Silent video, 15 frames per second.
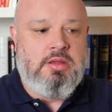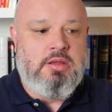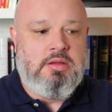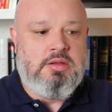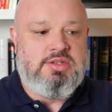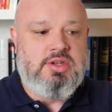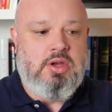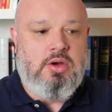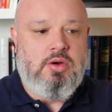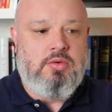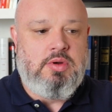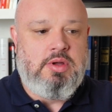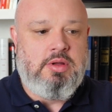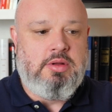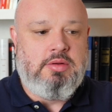
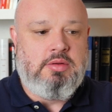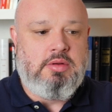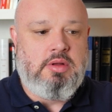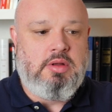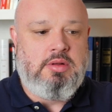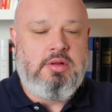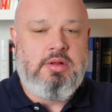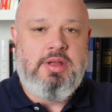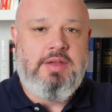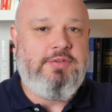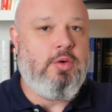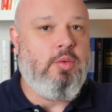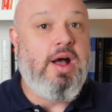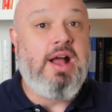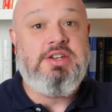So if
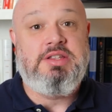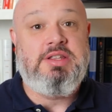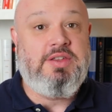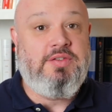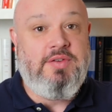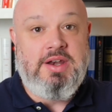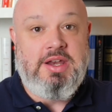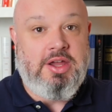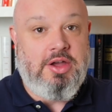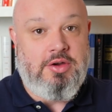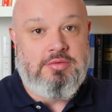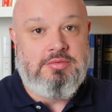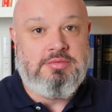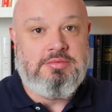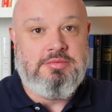you're watching this
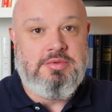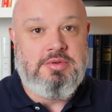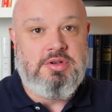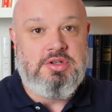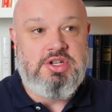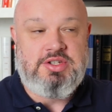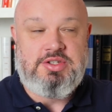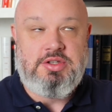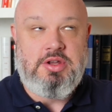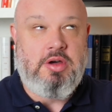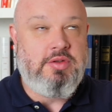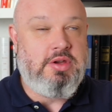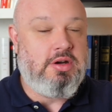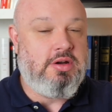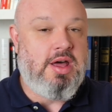video, just know
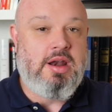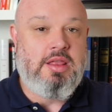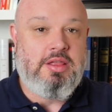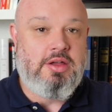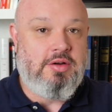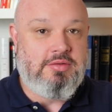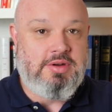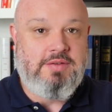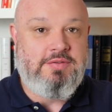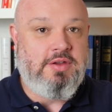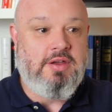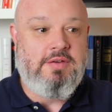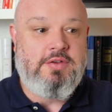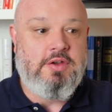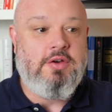that you're not alone. If
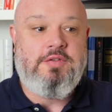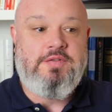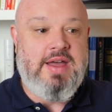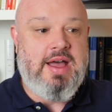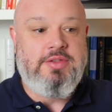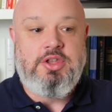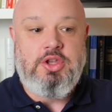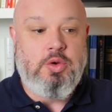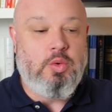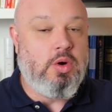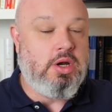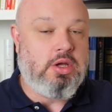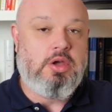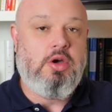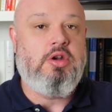you have found that you were
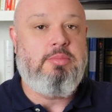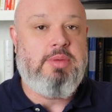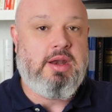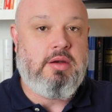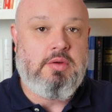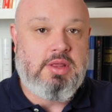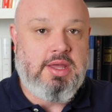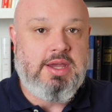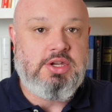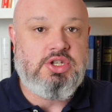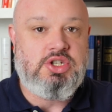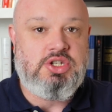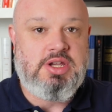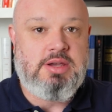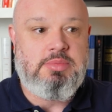in a codependent
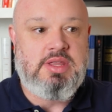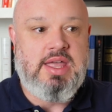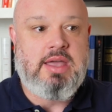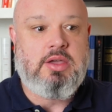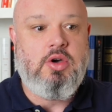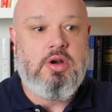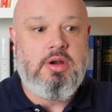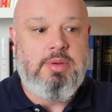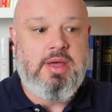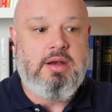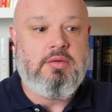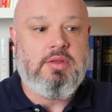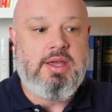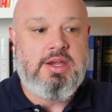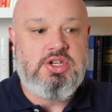relationship, and that
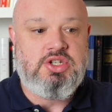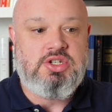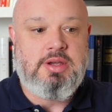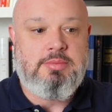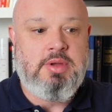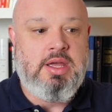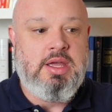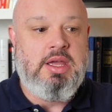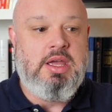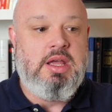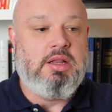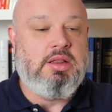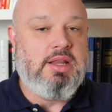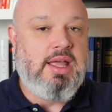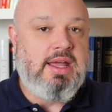codependent relationship
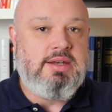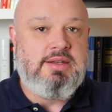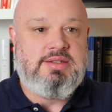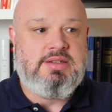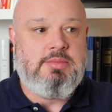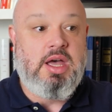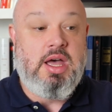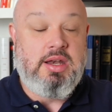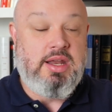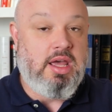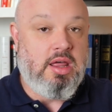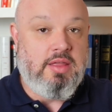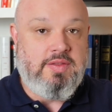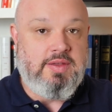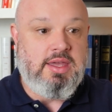led to some
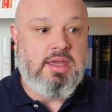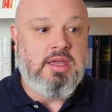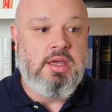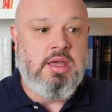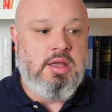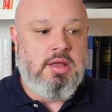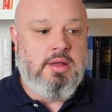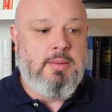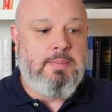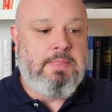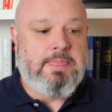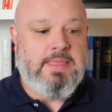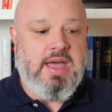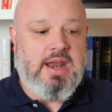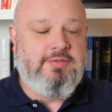unhealthy
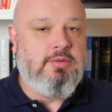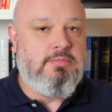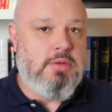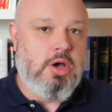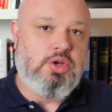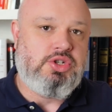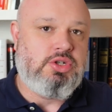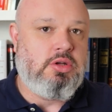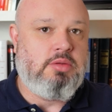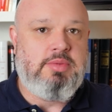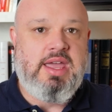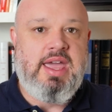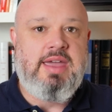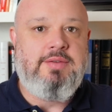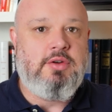kind of emotional
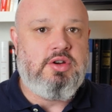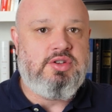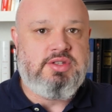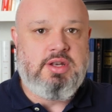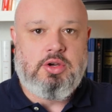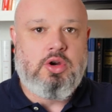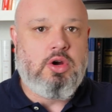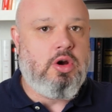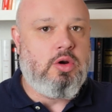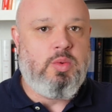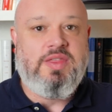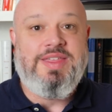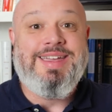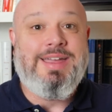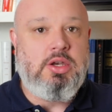behaviors that occurred
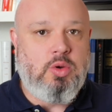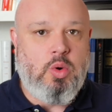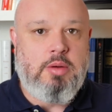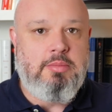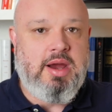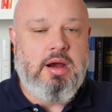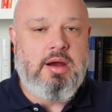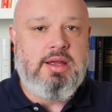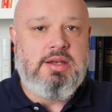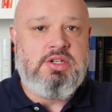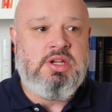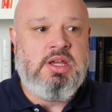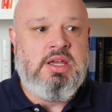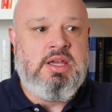within your marriage,